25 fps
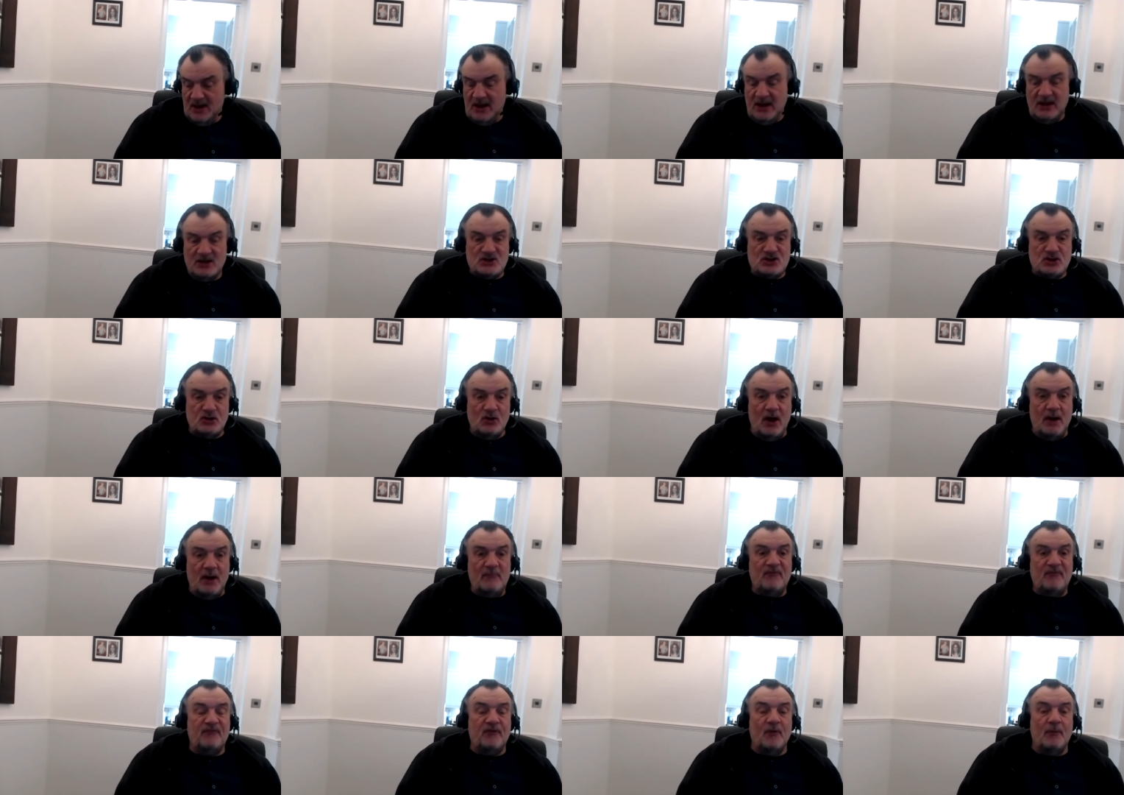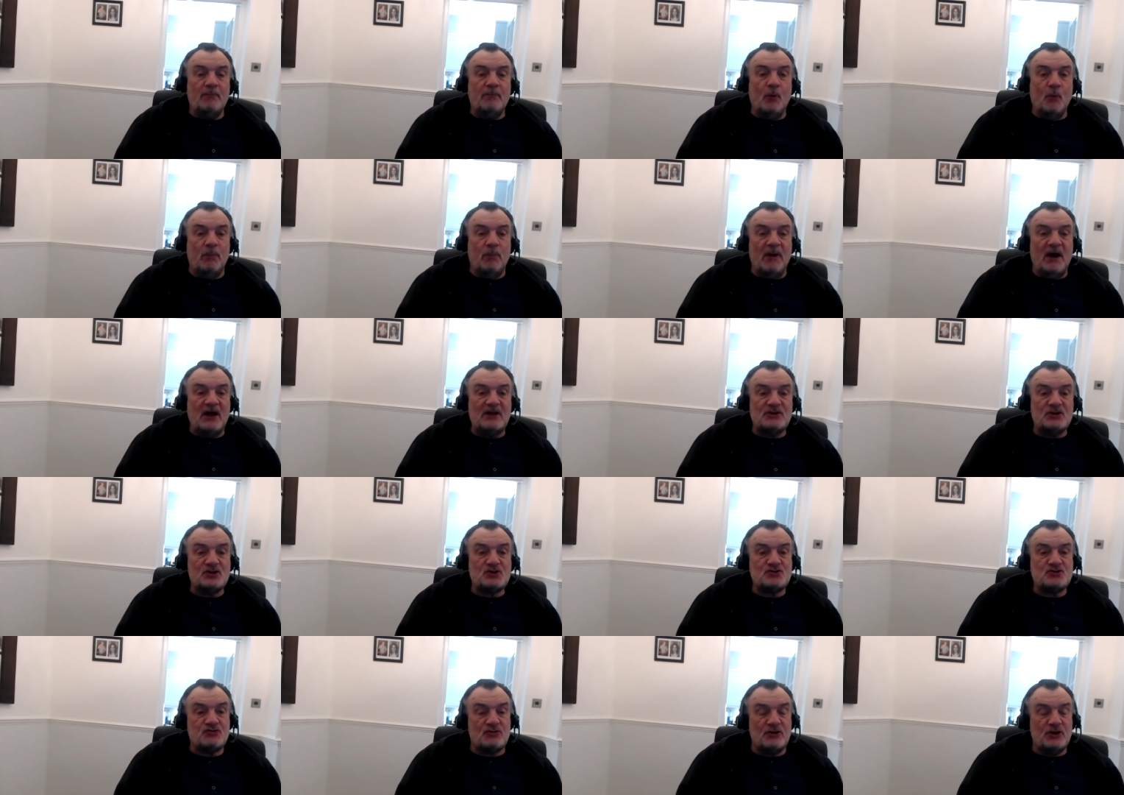It's like football
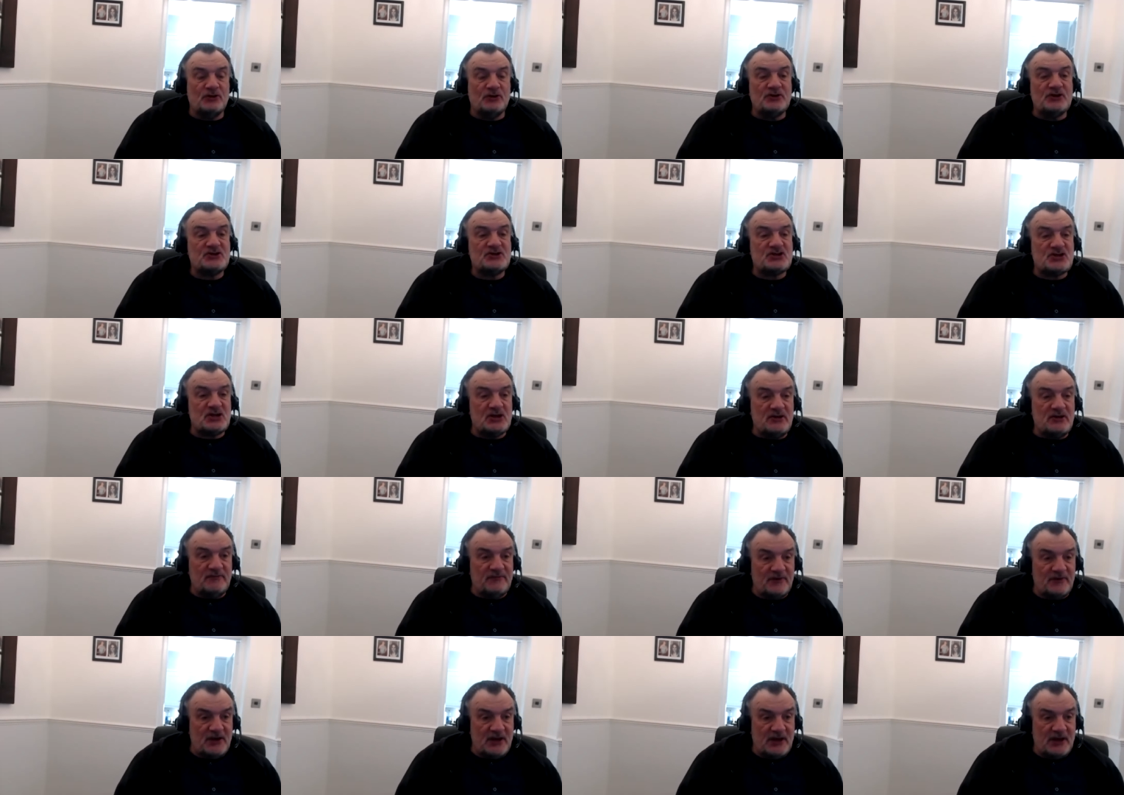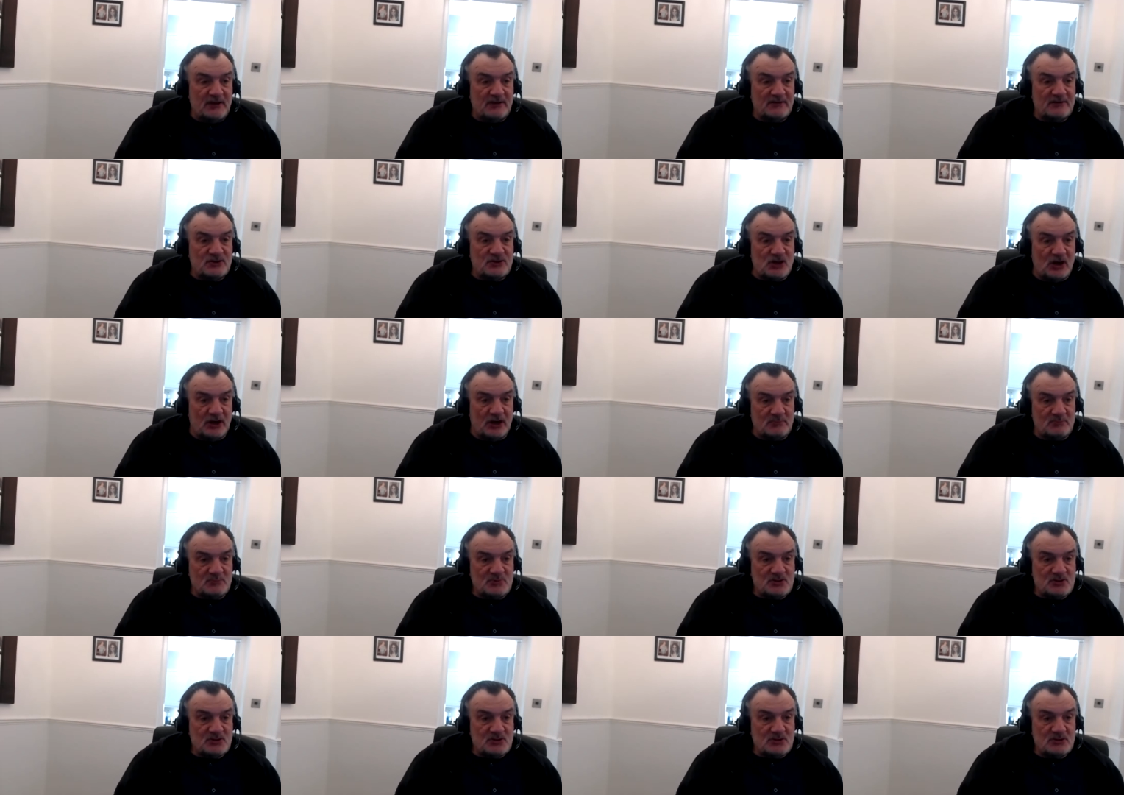punditry on the TV,
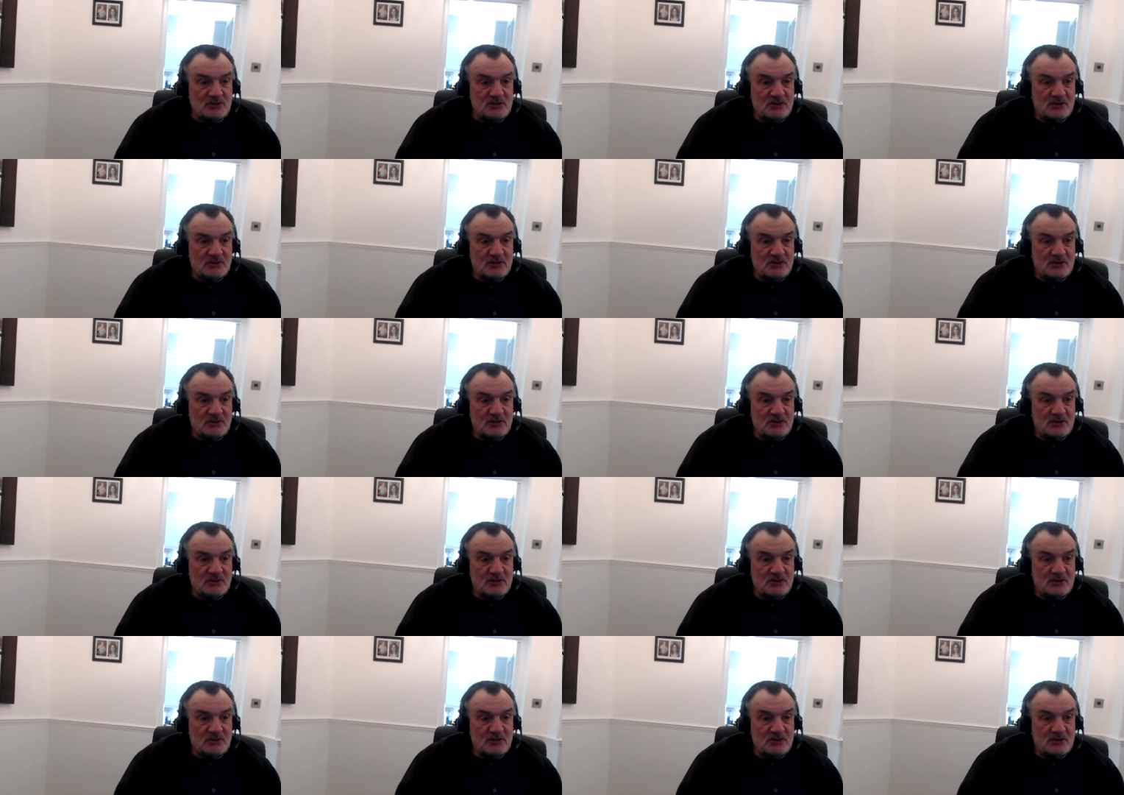James,